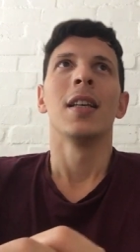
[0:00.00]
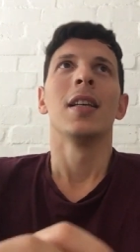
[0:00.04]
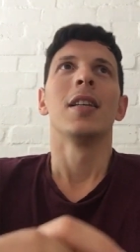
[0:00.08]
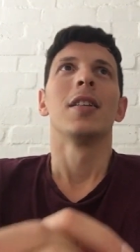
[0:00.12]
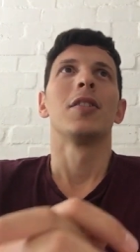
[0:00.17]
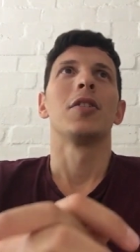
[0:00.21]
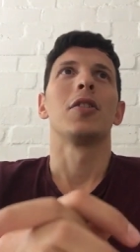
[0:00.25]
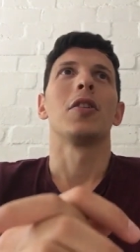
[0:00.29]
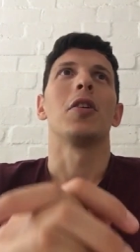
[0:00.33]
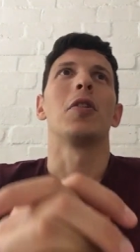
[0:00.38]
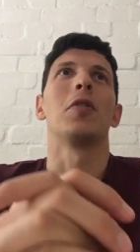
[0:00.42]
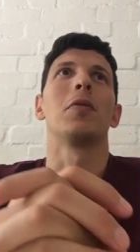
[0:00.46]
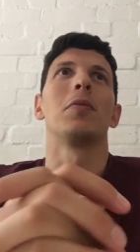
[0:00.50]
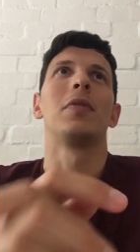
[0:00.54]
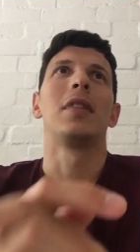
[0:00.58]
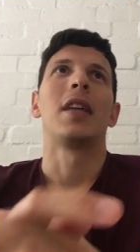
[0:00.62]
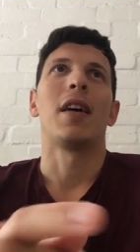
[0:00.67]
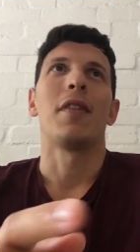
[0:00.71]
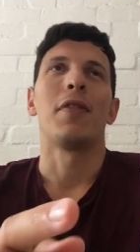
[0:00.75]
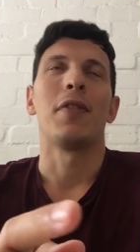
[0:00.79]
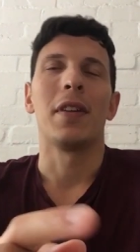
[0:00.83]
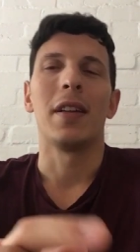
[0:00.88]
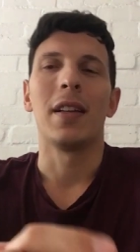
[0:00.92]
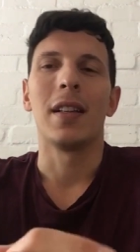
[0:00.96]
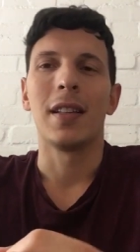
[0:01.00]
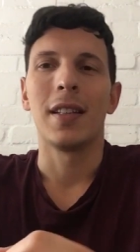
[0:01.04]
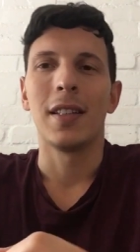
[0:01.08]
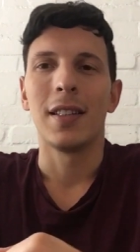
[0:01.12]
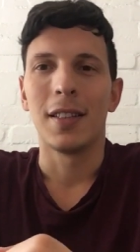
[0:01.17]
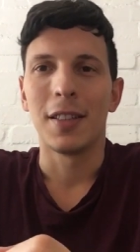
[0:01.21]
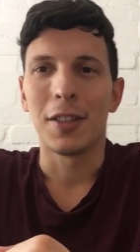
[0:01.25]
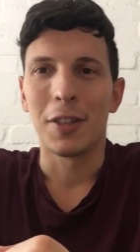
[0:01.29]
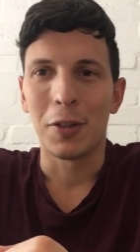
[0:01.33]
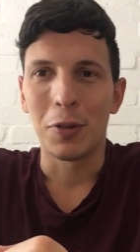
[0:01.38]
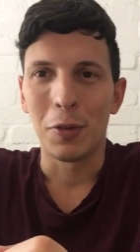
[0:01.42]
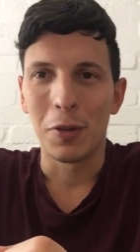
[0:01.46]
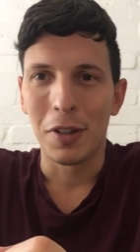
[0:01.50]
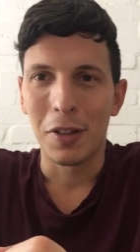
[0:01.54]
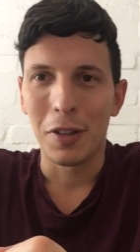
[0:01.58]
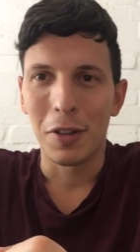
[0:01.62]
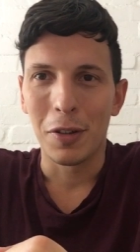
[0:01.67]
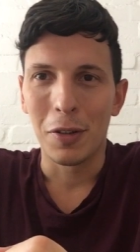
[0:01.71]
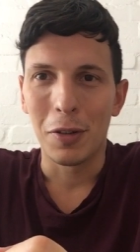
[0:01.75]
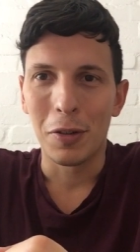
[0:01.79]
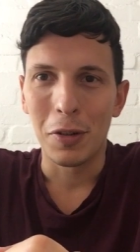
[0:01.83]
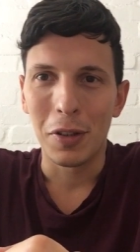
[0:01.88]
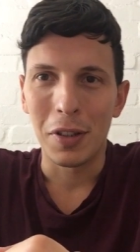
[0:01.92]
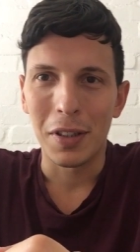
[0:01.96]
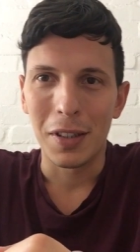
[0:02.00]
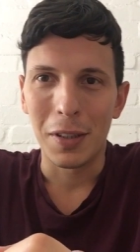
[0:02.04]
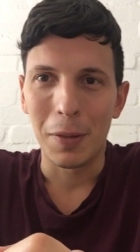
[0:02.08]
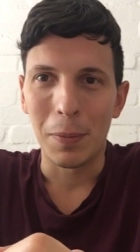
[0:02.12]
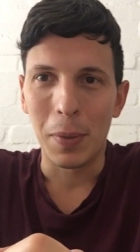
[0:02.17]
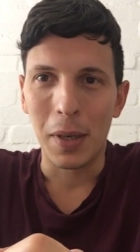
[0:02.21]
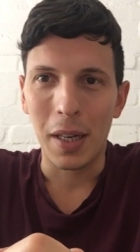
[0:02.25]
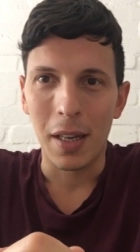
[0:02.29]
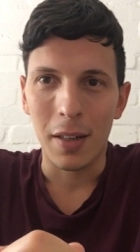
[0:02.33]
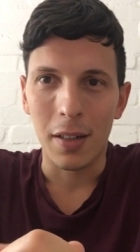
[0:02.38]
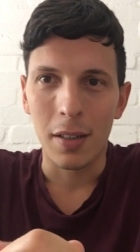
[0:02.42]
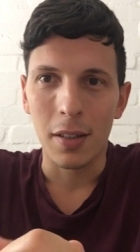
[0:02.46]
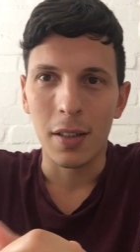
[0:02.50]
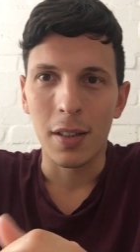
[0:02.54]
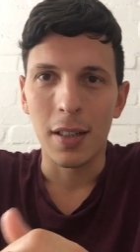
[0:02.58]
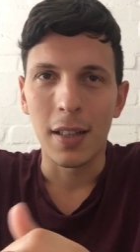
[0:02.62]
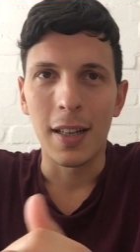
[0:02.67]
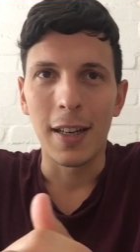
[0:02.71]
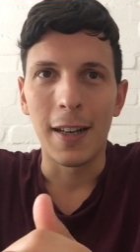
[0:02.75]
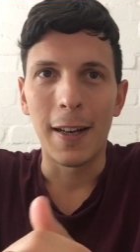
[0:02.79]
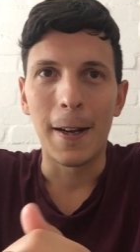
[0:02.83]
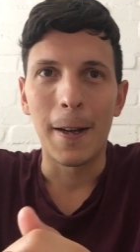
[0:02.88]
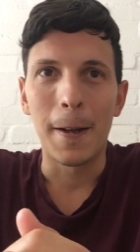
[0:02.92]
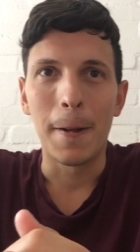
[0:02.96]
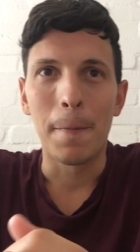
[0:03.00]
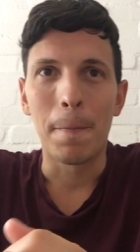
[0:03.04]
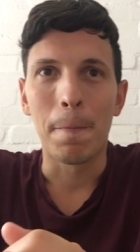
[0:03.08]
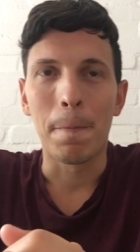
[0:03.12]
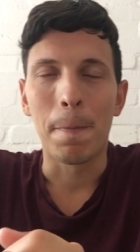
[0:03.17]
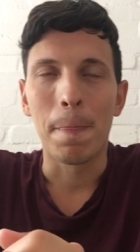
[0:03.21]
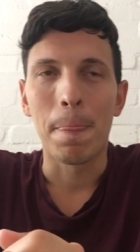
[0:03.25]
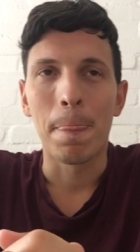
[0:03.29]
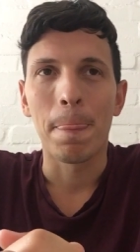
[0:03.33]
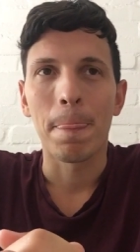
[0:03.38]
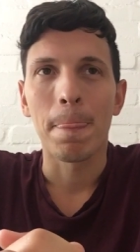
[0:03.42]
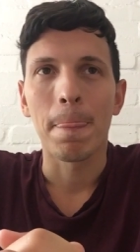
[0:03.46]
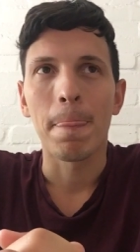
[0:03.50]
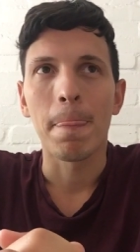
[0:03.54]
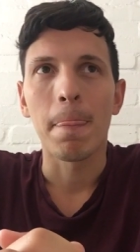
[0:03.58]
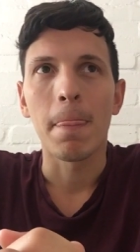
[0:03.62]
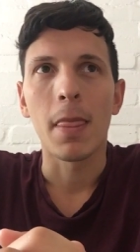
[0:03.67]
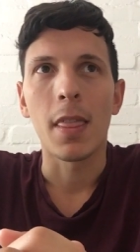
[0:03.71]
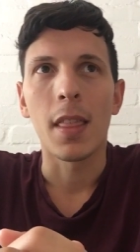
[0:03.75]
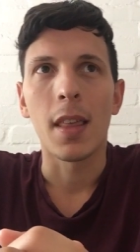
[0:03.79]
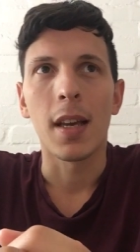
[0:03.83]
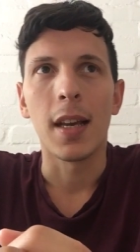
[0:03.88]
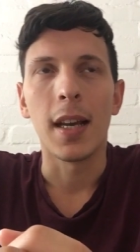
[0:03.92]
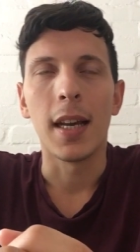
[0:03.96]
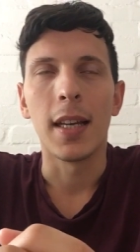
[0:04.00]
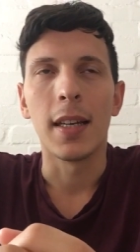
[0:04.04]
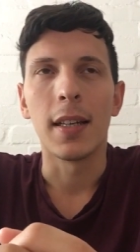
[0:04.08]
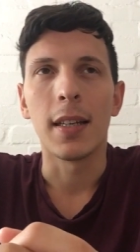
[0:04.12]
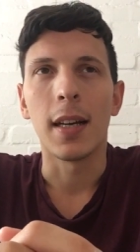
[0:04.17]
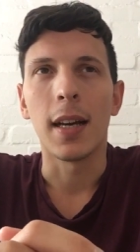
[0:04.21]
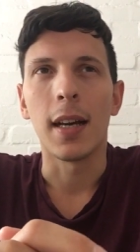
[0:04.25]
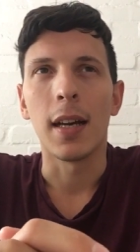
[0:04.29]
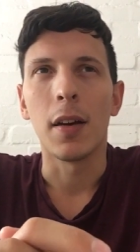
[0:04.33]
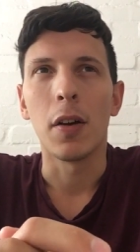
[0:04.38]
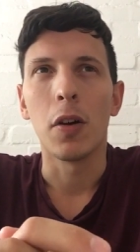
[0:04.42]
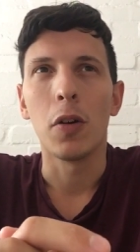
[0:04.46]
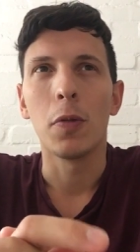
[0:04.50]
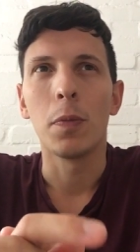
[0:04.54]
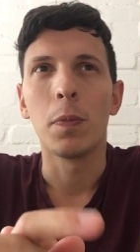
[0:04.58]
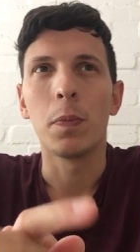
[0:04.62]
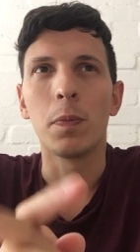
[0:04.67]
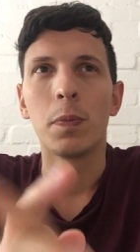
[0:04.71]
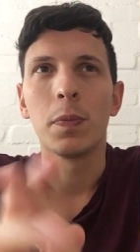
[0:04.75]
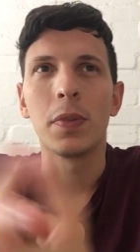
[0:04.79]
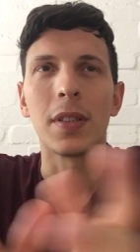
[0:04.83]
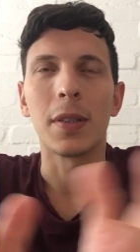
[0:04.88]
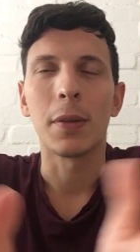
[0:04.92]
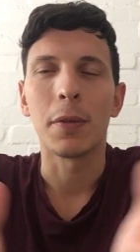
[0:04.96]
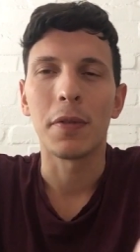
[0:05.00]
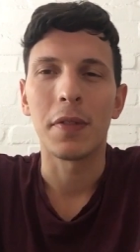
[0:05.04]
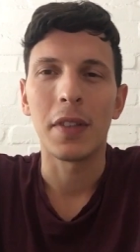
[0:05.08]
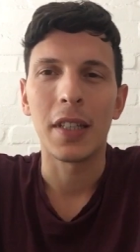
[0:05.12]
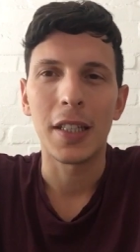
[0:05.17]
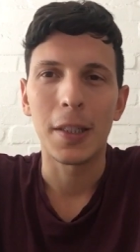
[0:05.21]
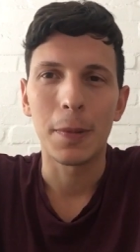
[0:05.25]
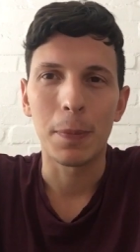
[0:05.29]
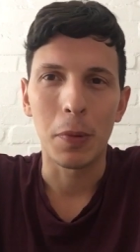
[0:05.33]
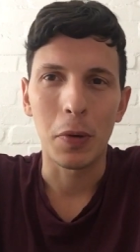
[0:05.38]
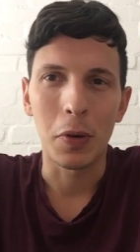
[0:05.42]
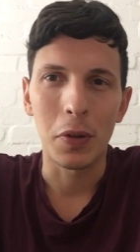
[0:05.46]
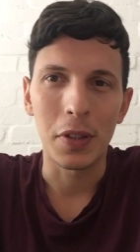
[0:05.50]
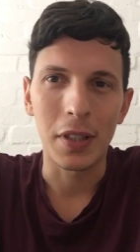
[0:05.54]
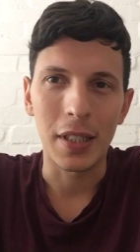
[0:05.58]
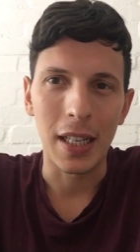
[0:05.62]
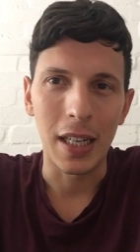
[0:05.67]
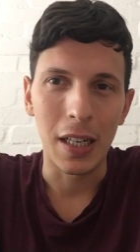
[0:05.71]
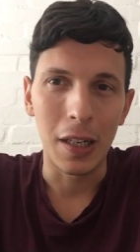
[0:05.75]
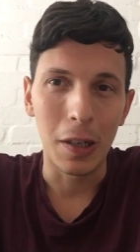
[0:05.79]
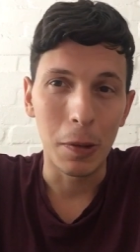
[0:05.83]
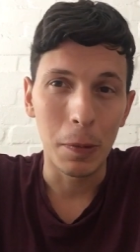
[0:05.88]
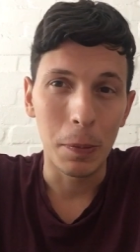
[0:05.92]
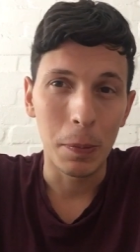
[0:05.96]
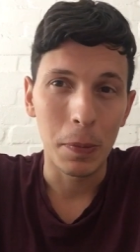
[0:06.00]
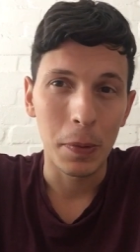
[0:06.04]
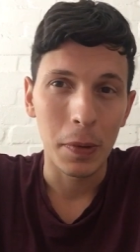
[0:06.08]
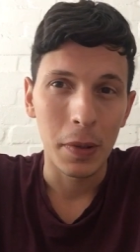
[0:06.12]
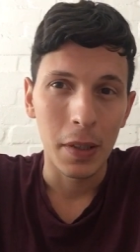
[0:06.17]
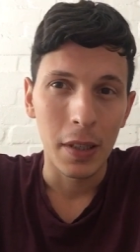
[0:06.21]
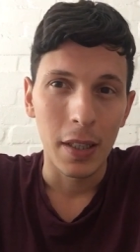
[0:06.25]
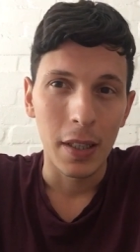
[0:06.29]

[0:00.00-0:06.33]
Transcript: So definitely the sooner you do it, the better. And I hope some of these points help.